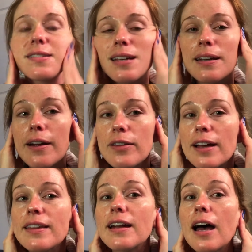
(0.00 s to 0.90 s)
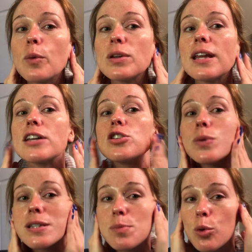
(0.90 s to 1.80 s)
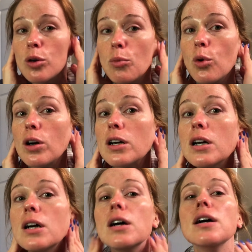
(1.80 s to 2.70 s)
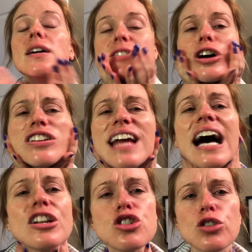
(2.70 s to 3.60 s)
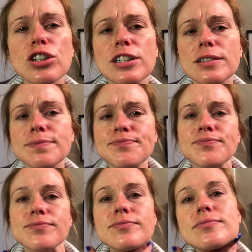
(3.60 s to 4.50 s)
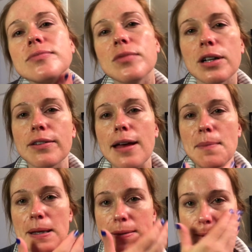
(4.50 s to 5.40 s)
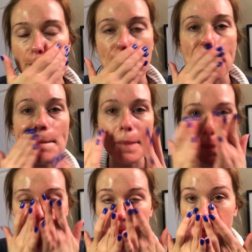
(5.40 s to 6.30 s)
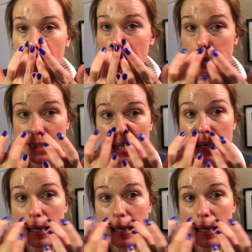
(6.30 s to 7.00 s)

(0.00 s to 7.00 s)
a skincare line that I would like to explore more. It's all natural, whatever that means, but